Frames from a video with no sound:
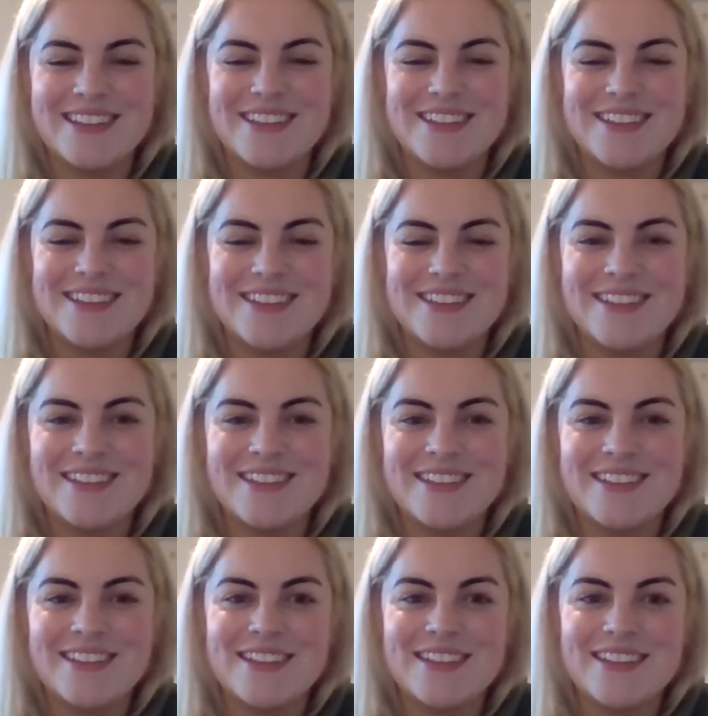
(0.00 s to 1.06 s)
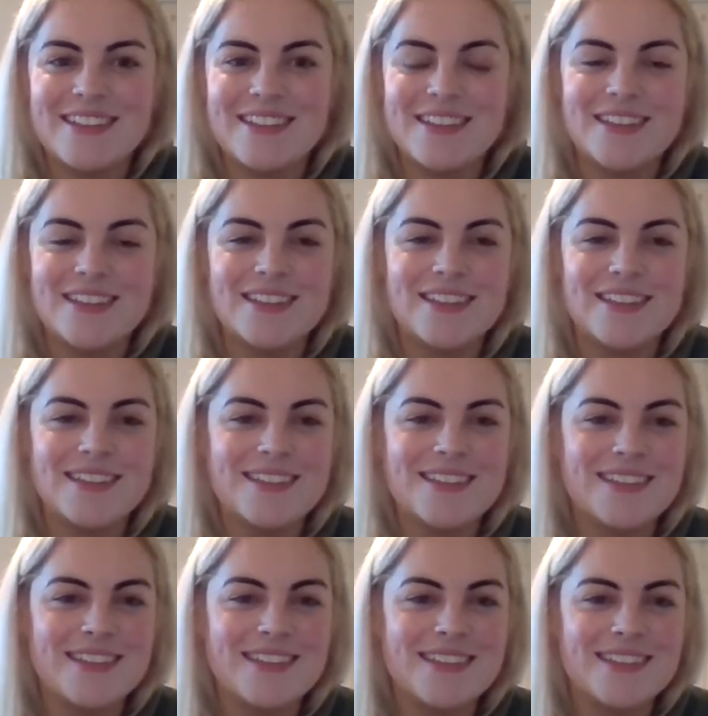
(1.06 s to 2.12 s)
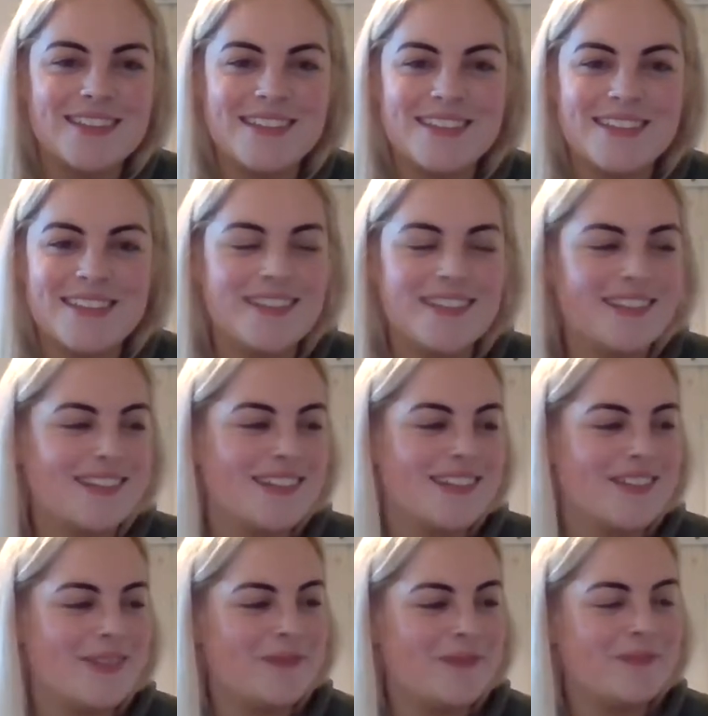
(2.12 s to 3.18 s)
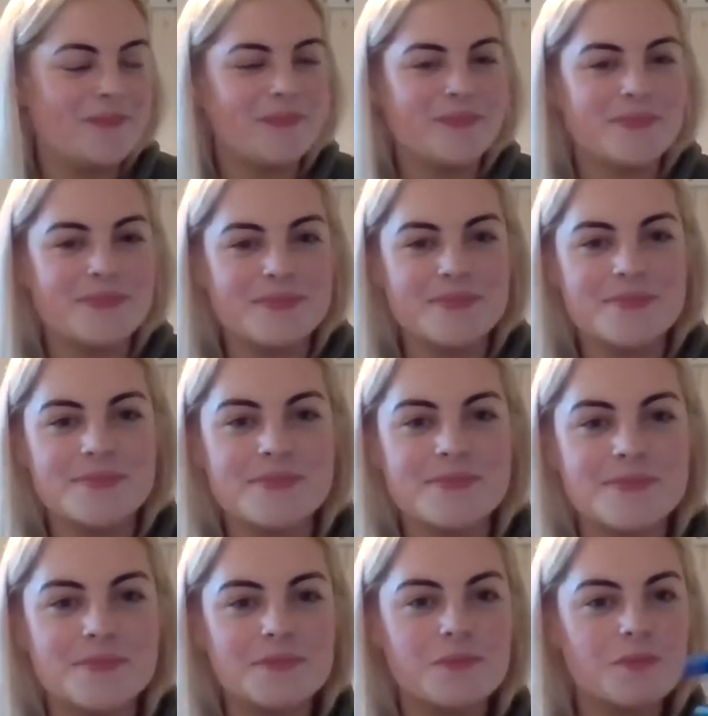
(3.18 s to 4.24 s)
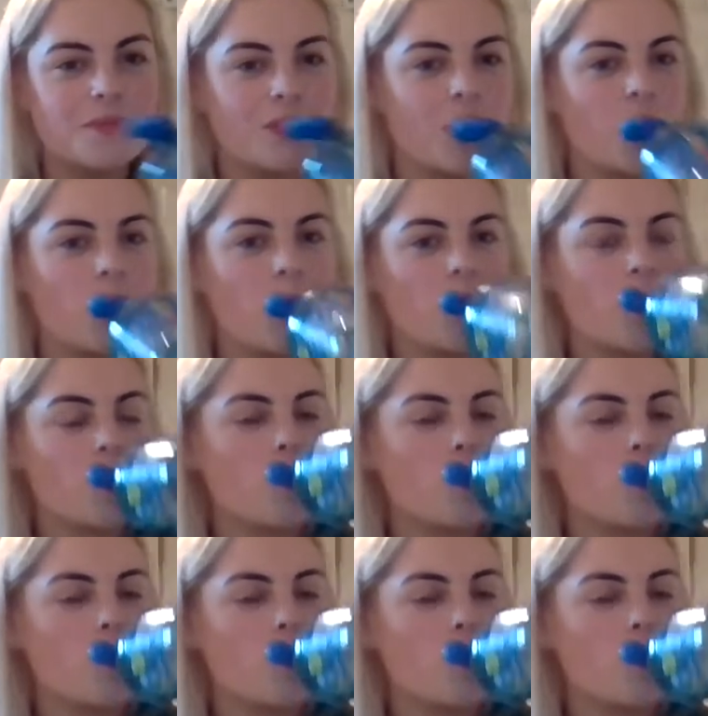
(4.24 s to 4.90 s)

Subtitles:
[no speech]